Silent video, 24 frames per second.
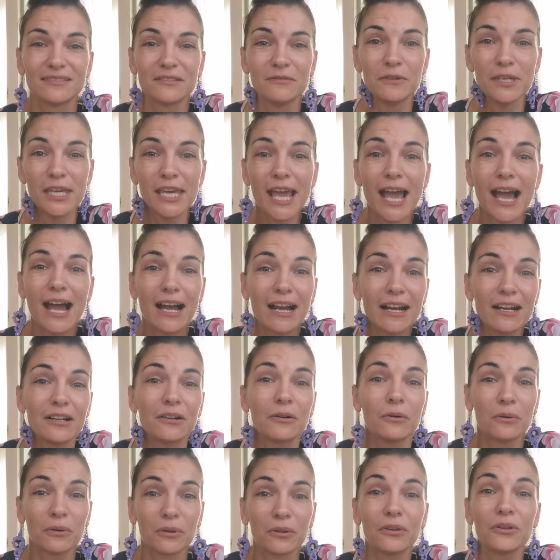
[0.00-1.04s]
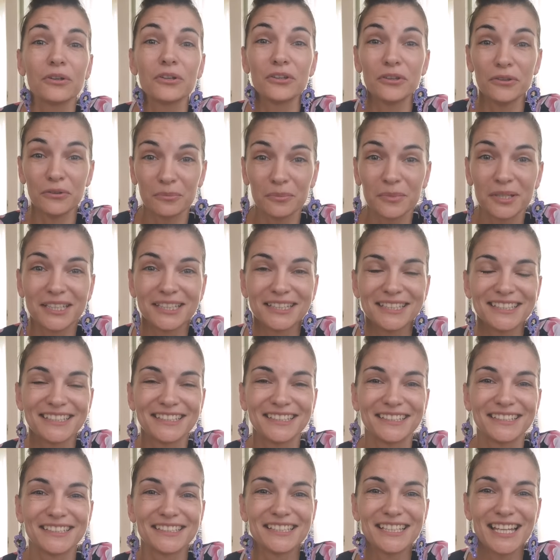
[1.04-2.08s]
We are all human.
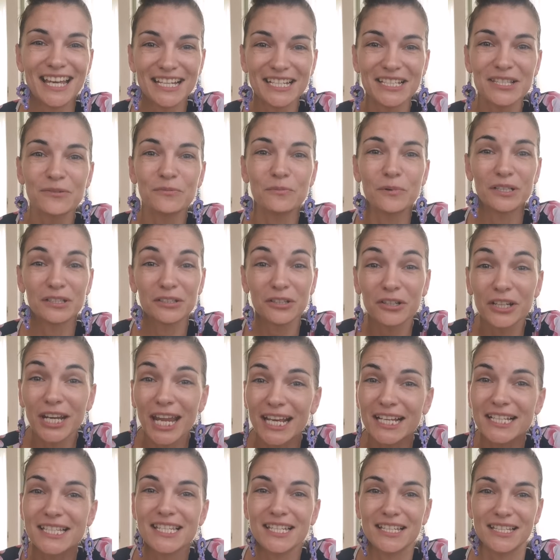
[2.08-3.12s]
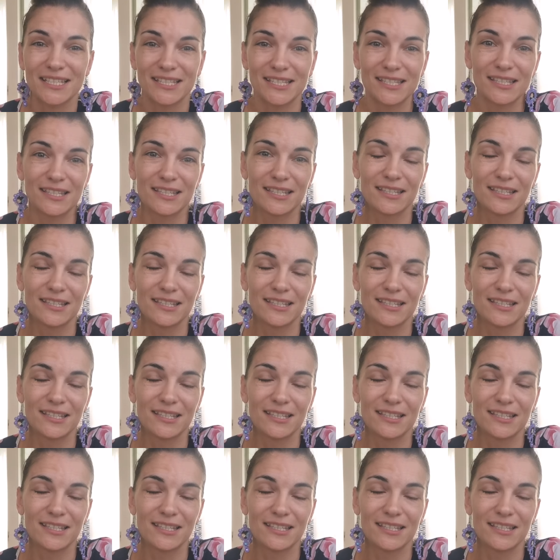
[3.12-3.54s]
That's what connects us.